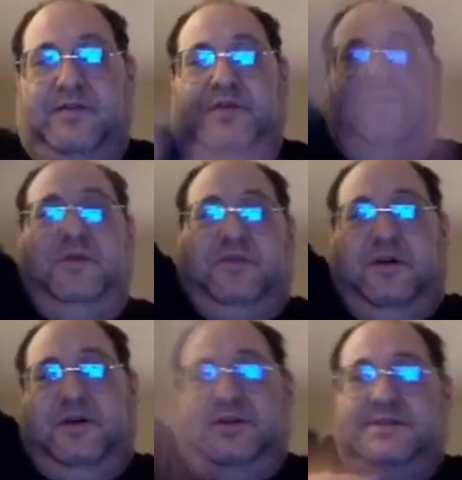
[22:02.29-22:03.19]
If it
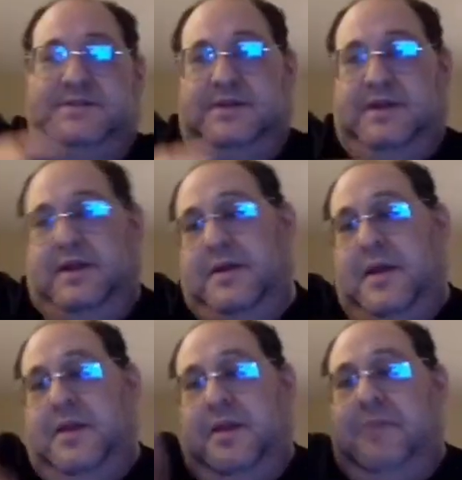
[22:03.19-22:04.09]
restarts
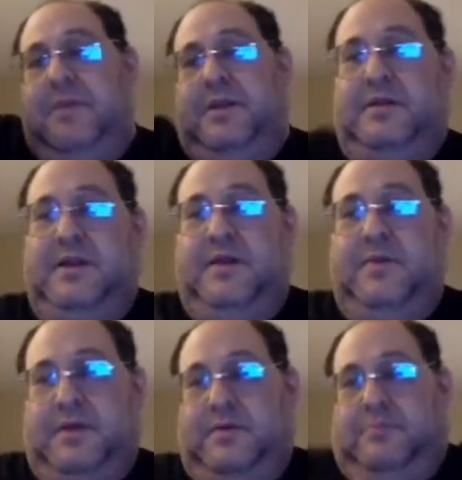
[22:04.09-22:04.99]
immediately,
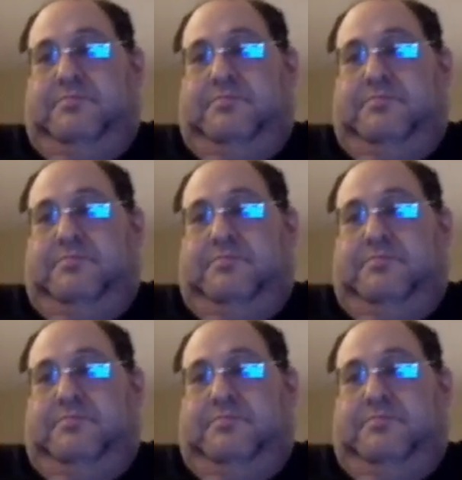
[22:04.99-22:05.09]
right?